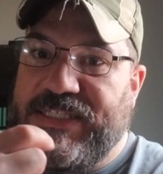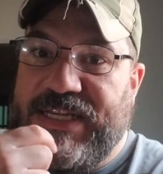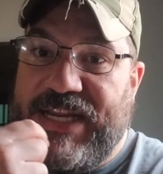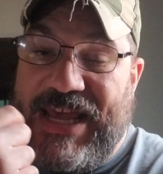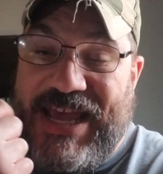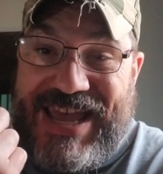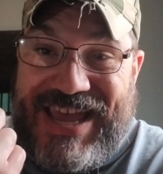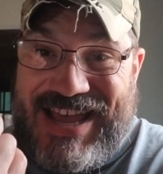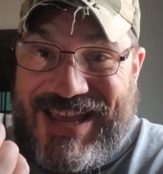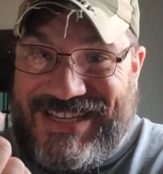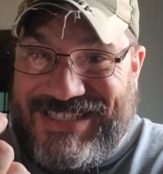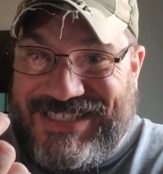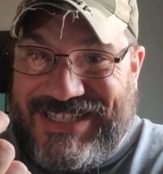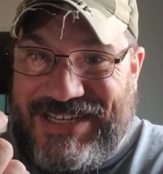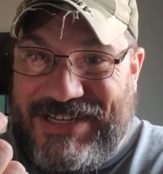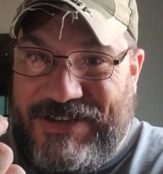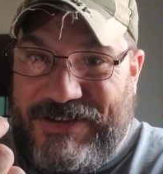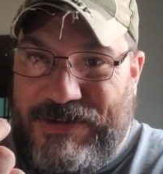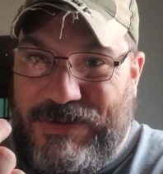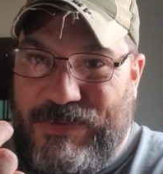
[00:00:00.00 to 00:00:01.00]
and AI is
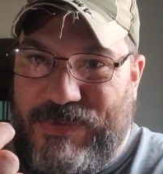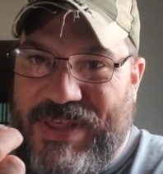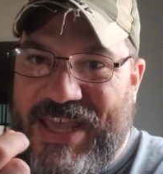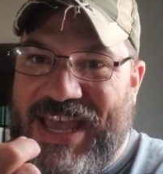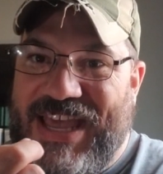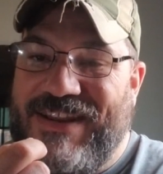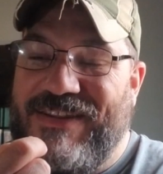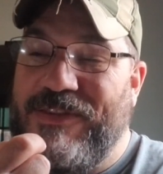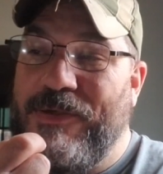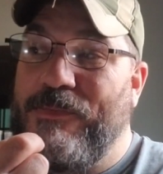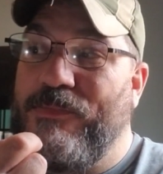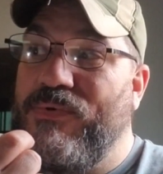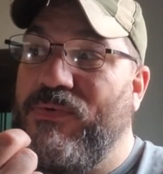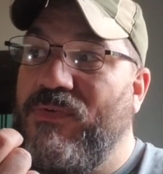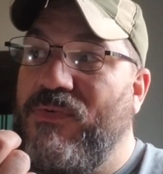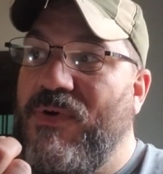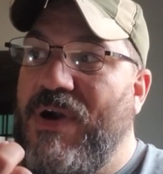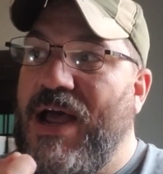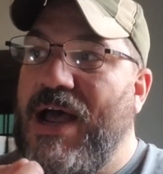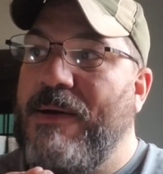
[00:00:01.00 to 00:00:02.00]
going to do that. The
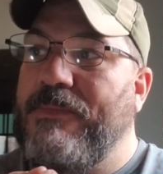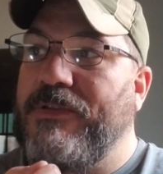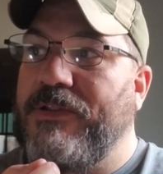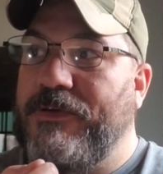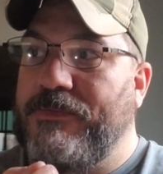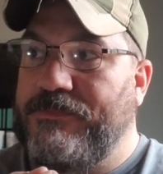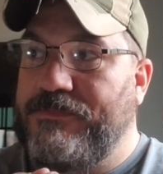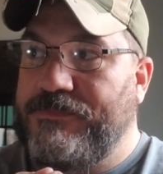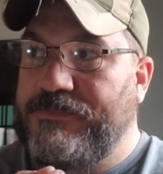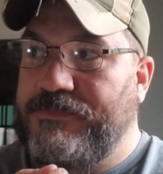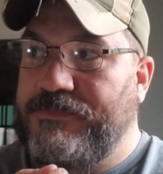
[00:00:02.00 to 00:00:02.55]
problem